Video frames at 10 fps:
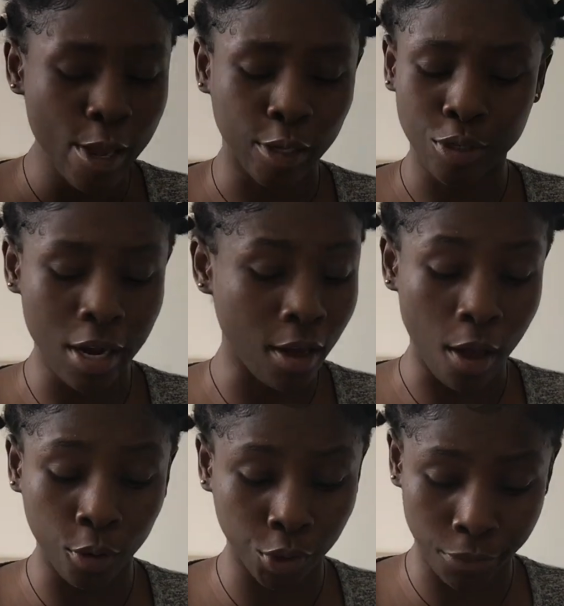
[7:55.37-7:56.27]
You're trying to
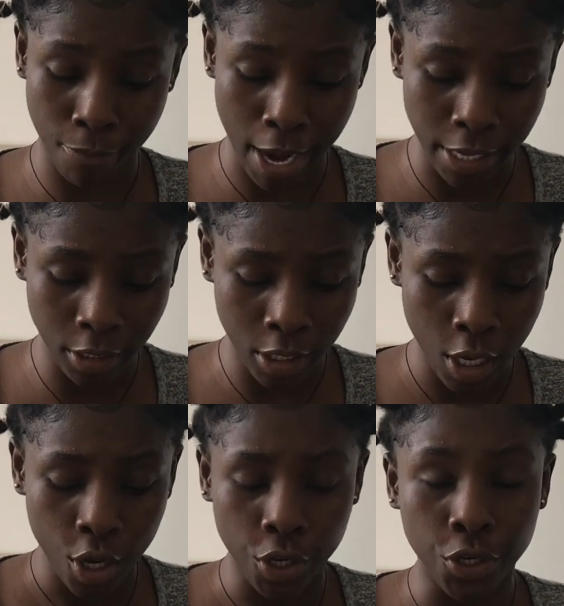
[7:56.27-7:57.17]
alterate
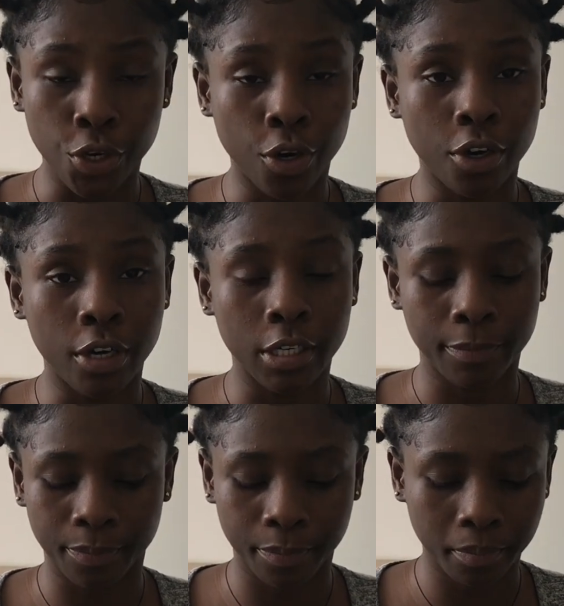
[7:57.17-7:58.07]
your
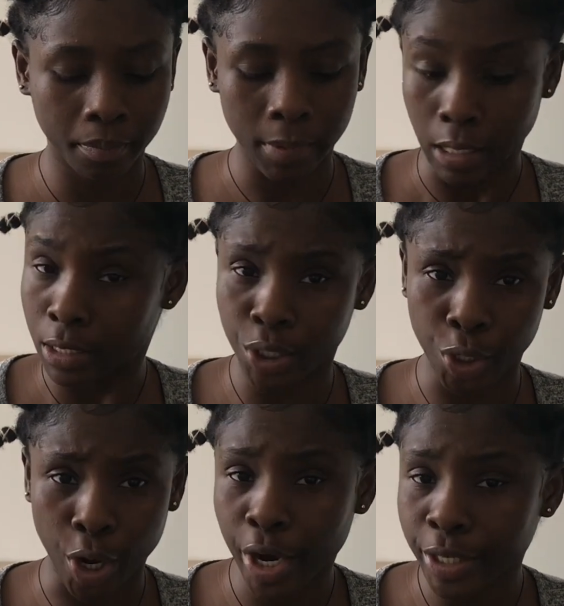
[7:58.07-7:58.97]

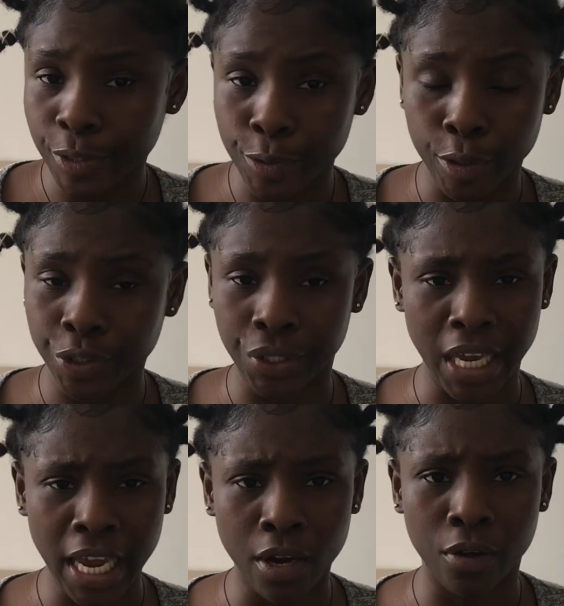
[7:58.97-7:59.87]
skirt, your jean,